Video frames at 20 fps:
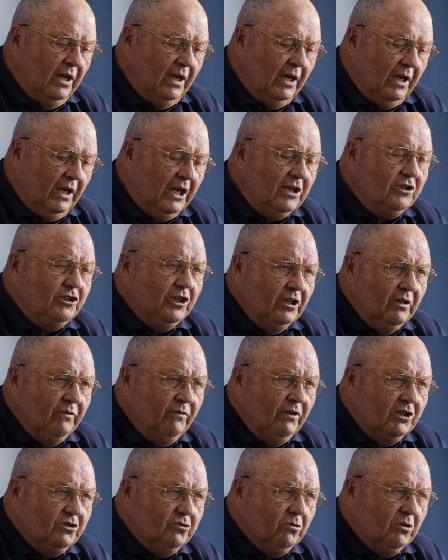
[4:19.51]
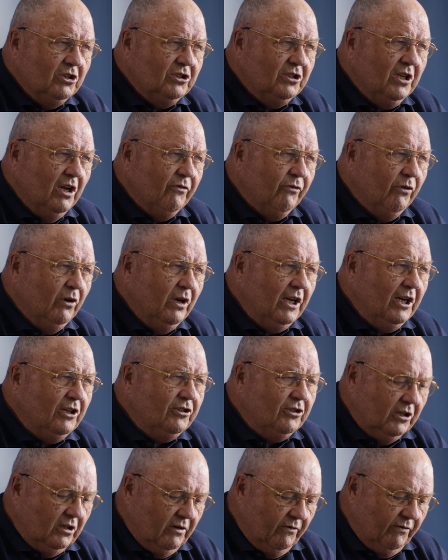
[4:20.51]
Each individual is different.
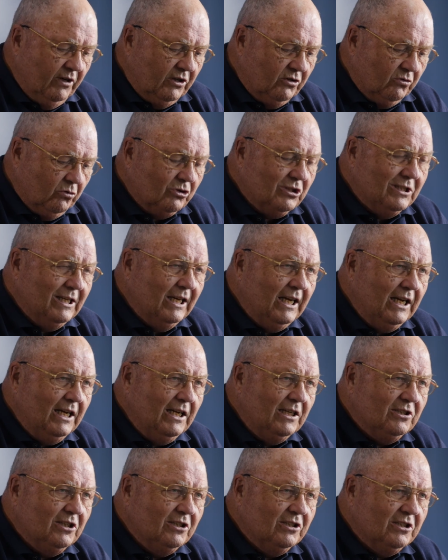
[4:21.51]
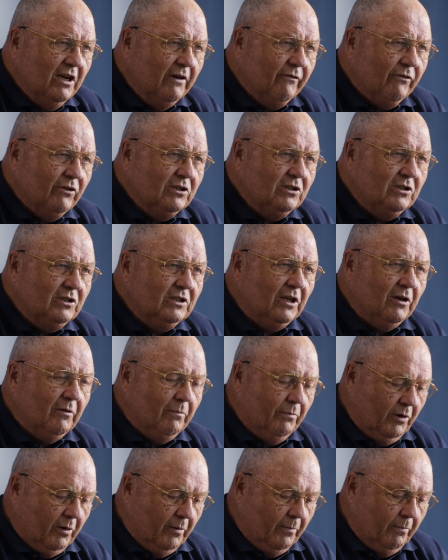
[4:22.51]
Each individual's needs is different.
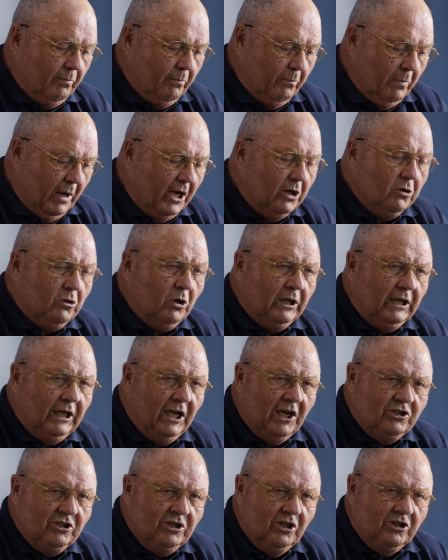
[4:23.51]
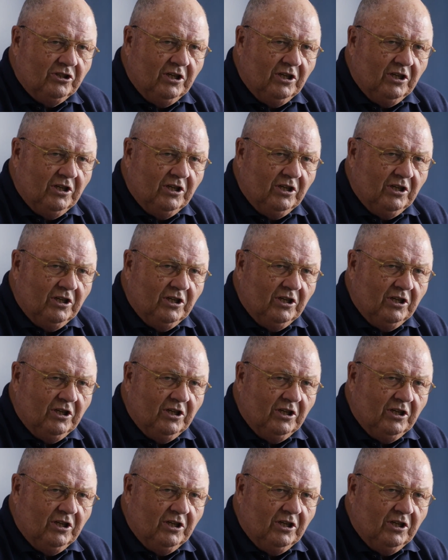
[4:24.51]
Their medical condition is